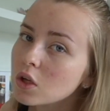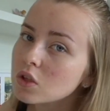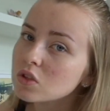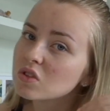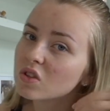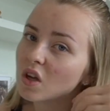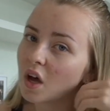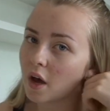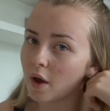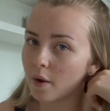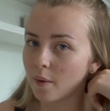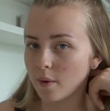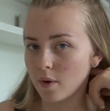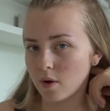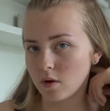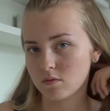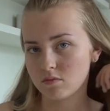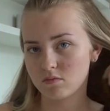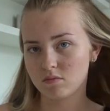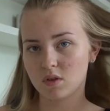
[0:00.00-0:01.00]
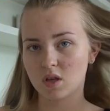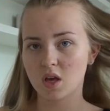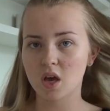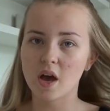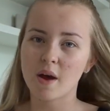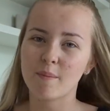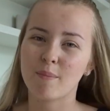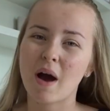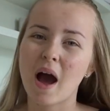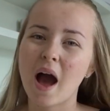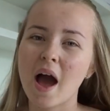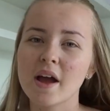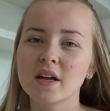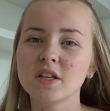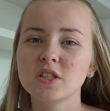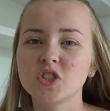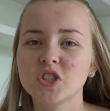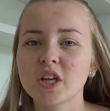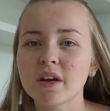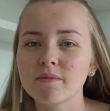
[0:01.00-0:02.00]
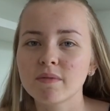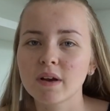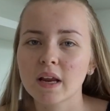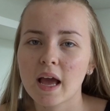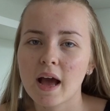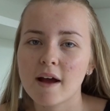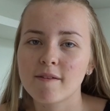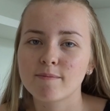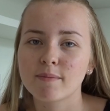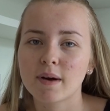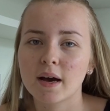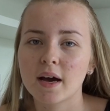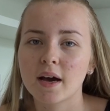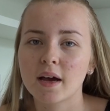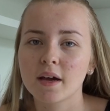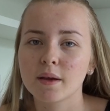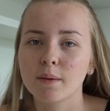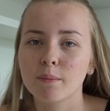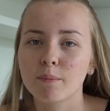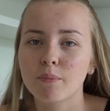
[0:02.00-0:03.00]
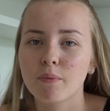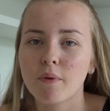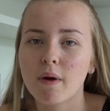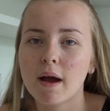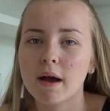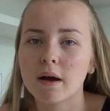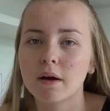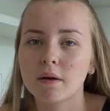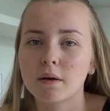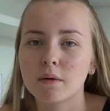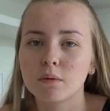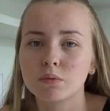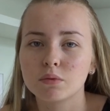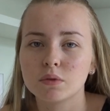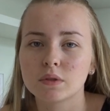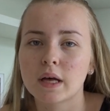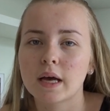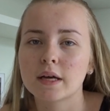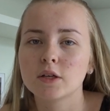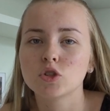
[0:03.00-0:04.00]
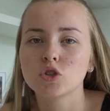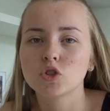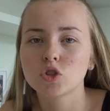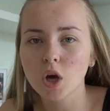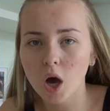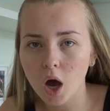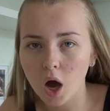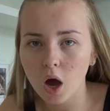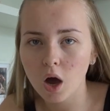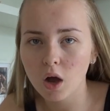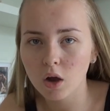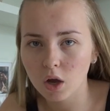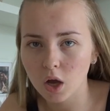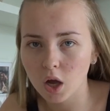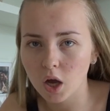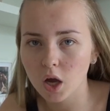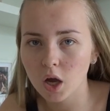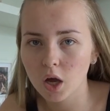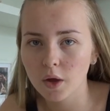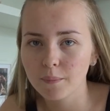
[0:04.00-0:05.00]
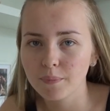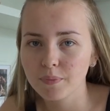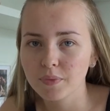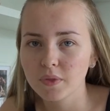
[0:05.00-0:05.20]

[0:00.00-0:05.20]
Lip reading: So yeah, but I generally have my brow was like darker